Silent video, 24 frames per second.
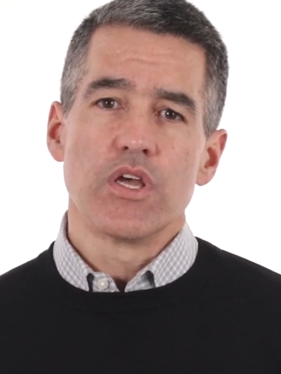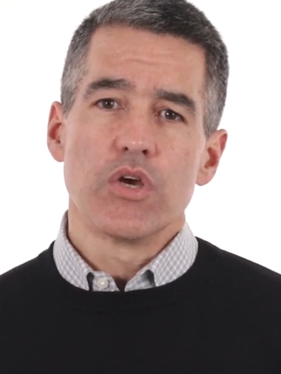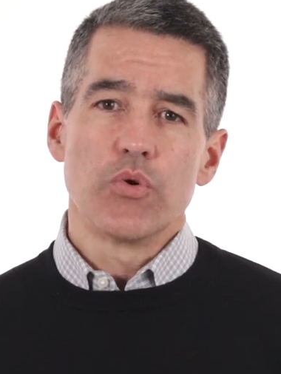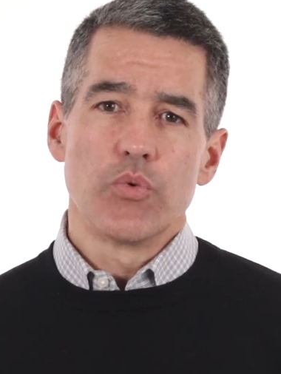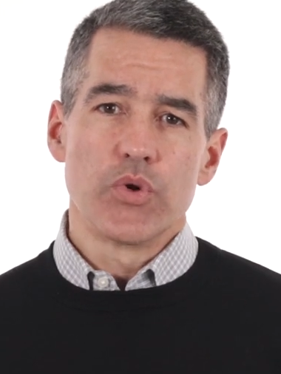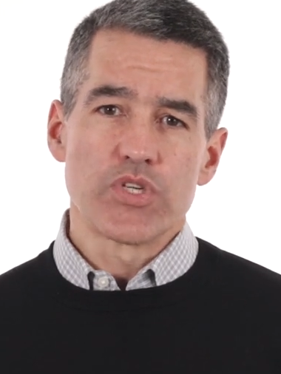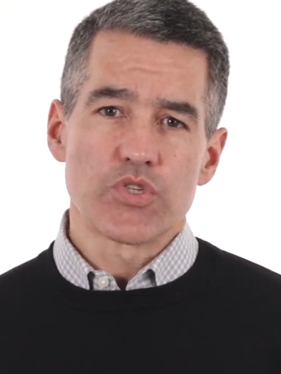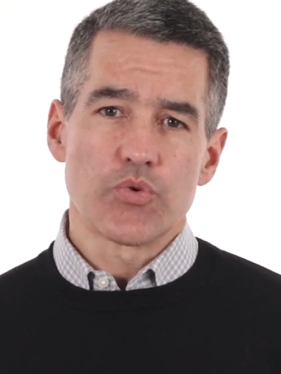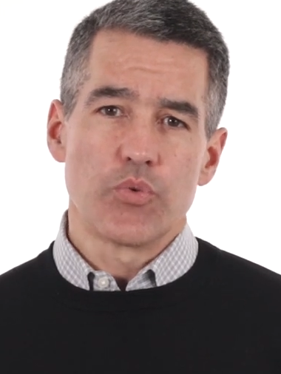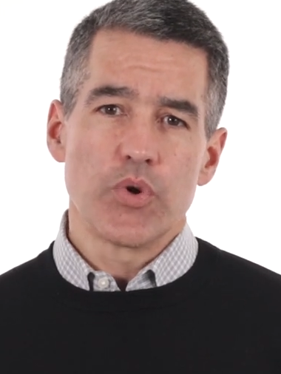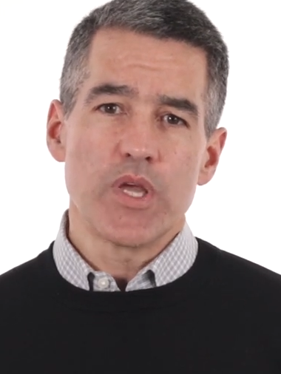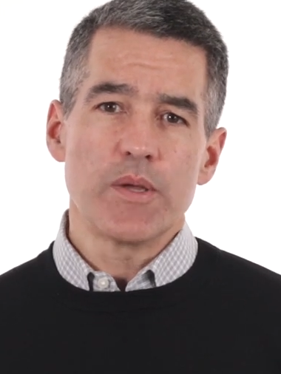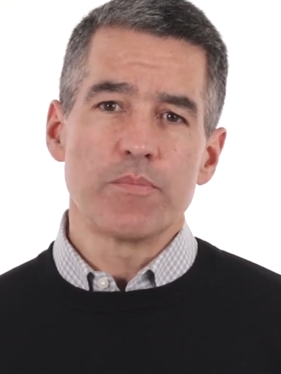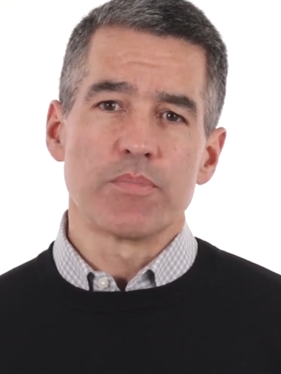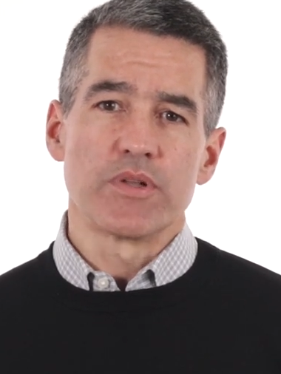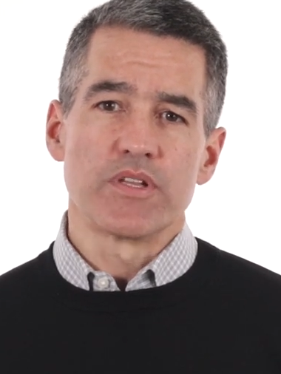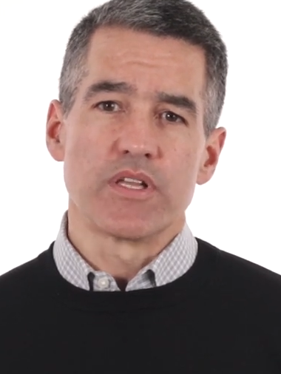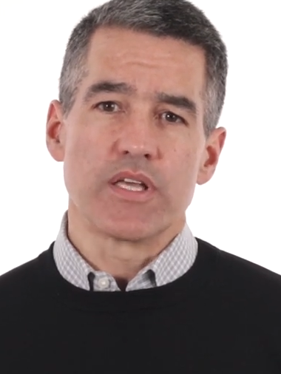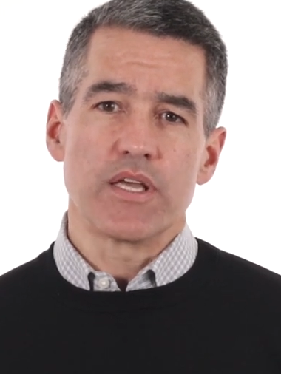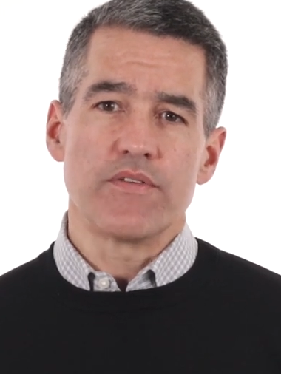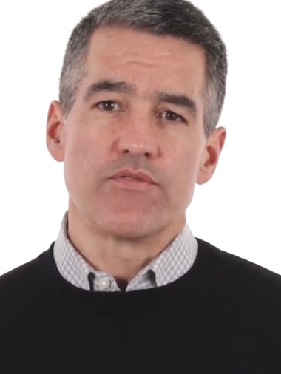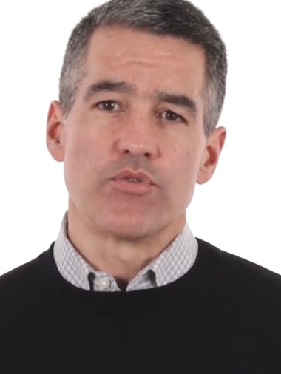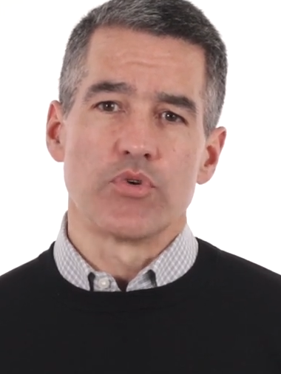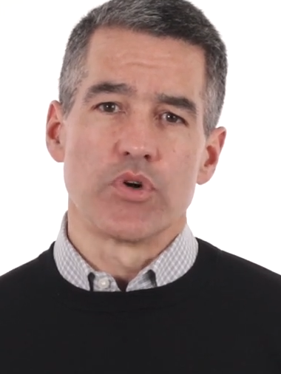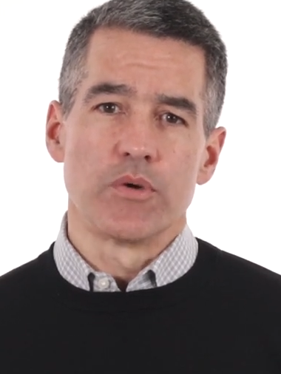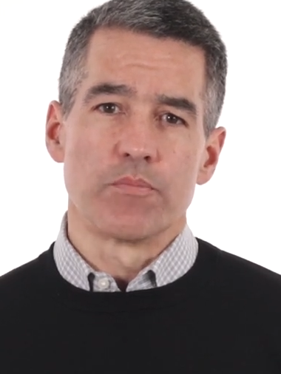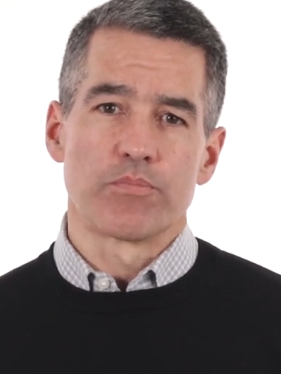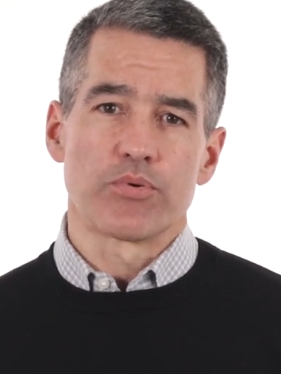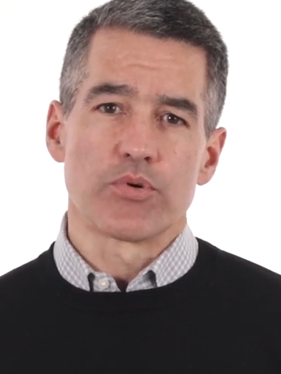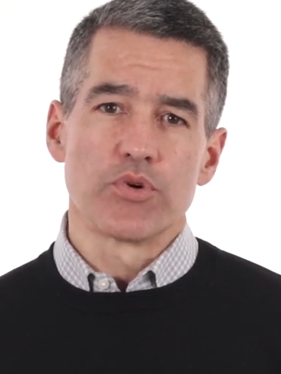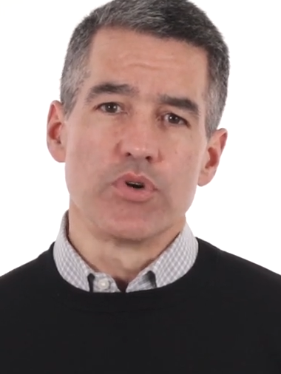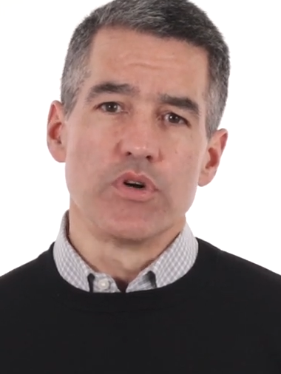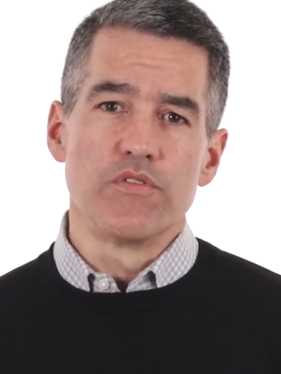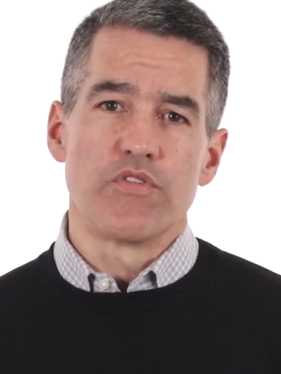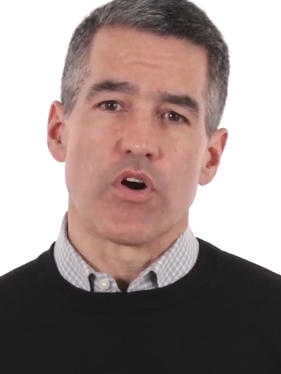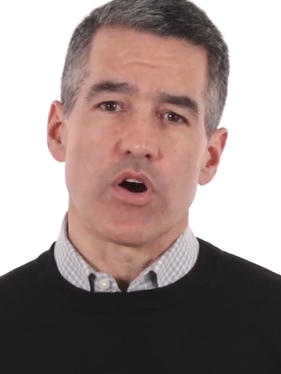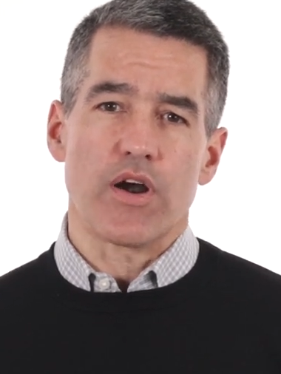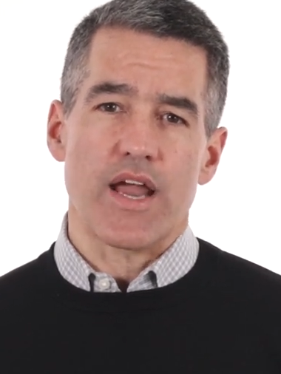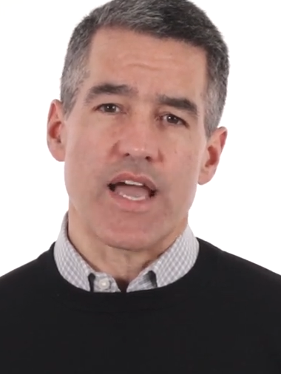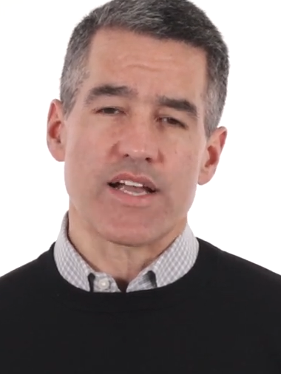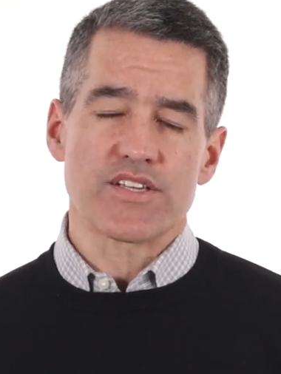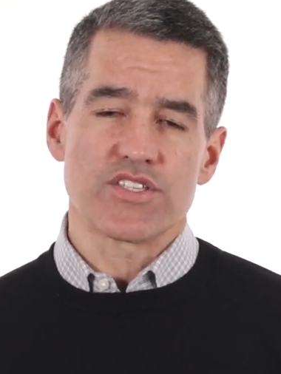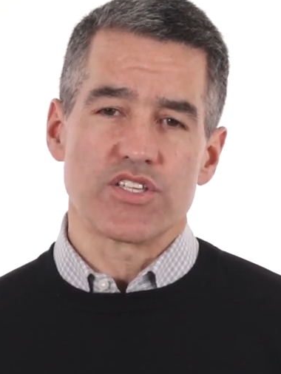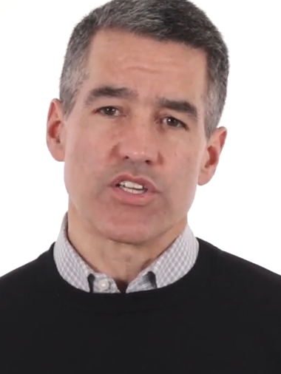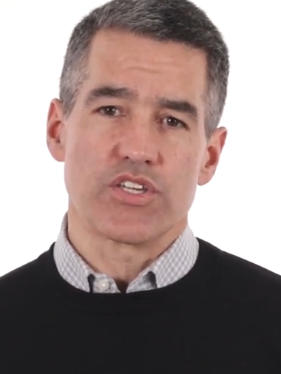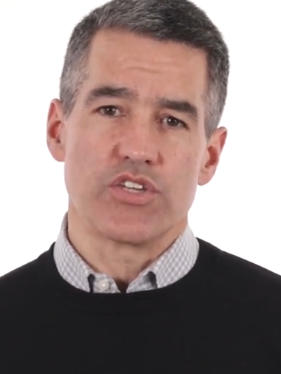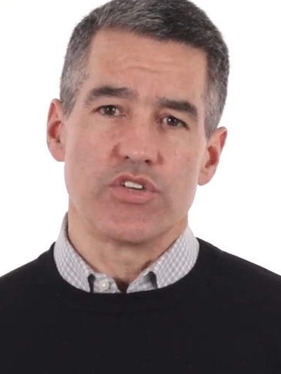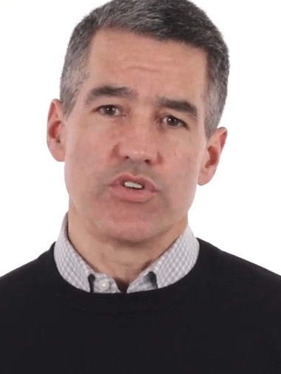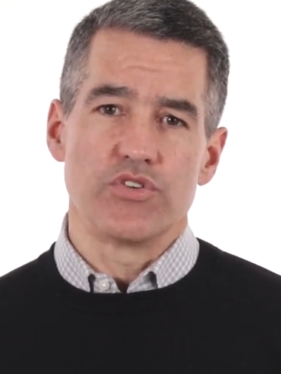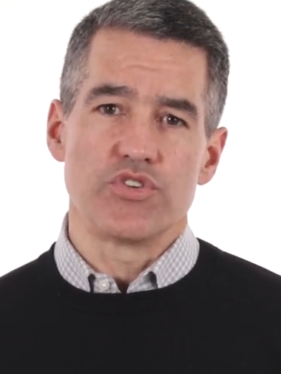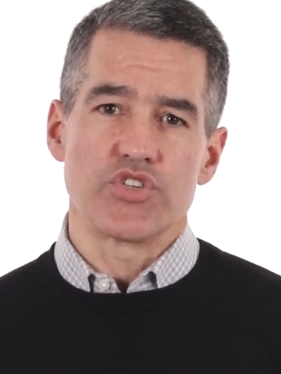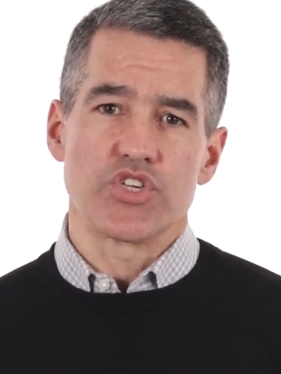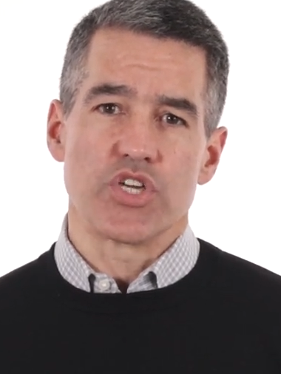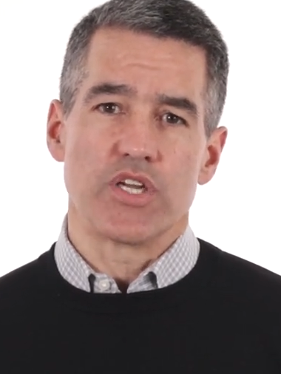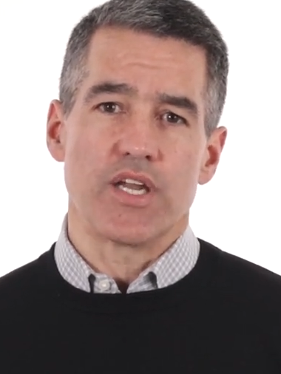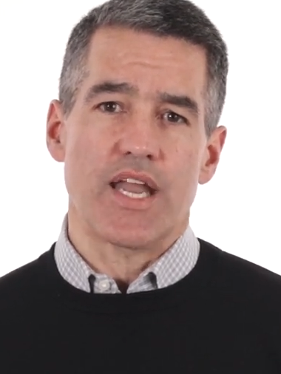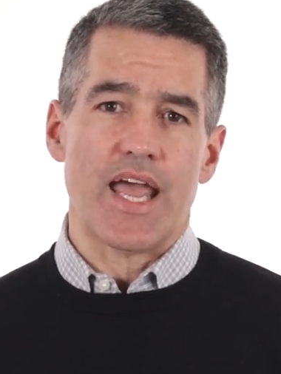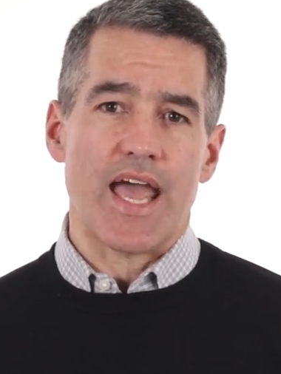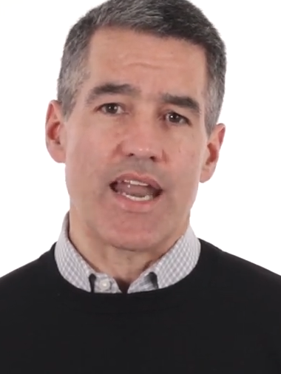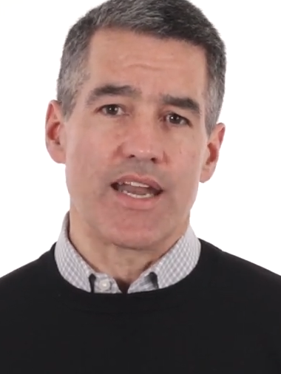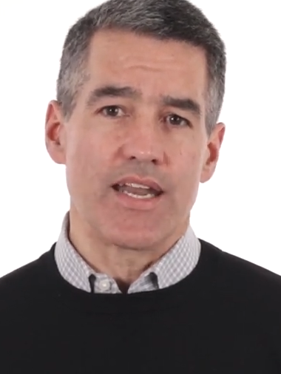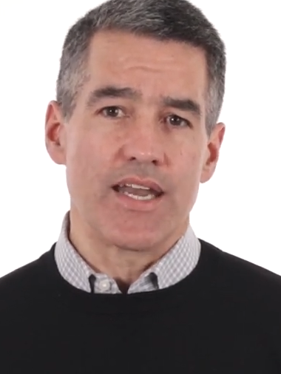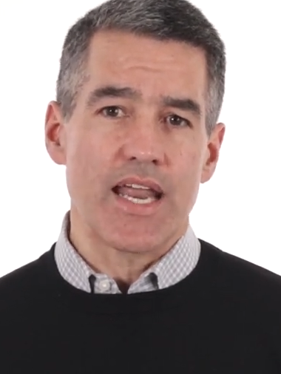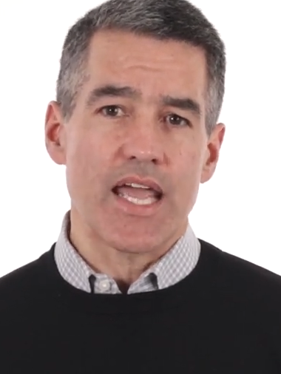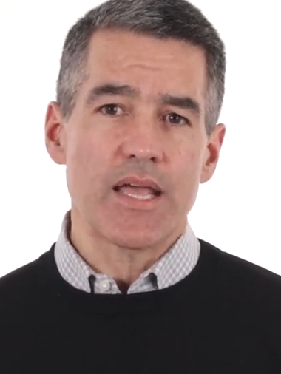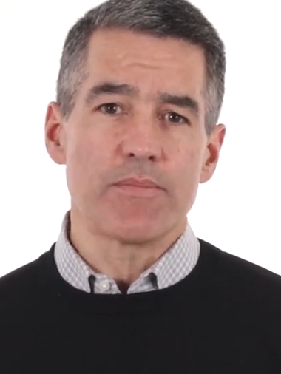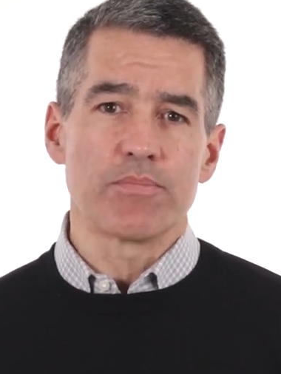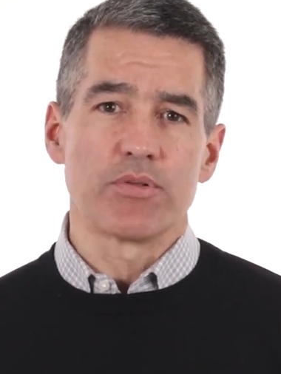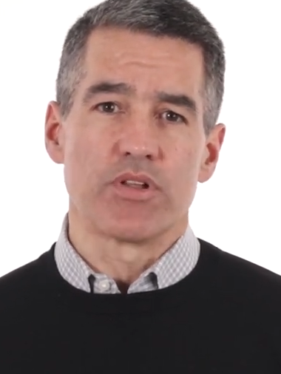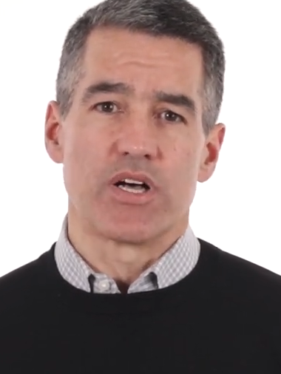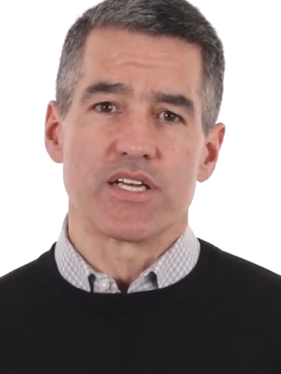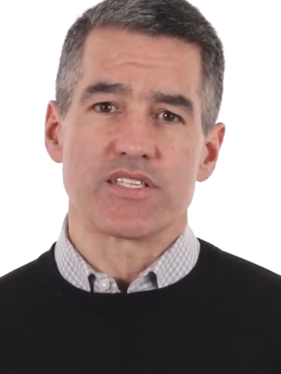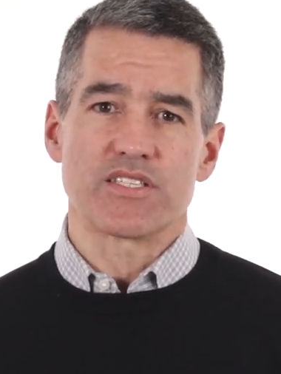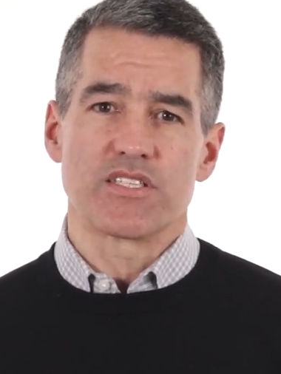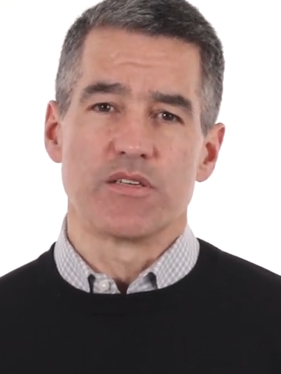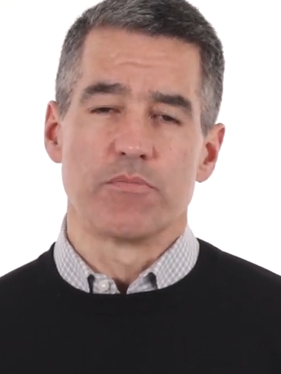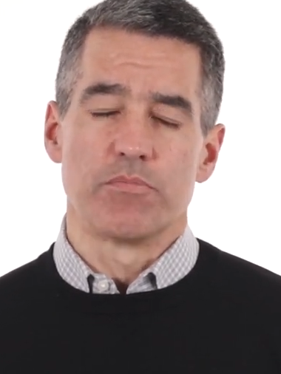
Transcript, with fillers: which we believe will improve our execution and enable us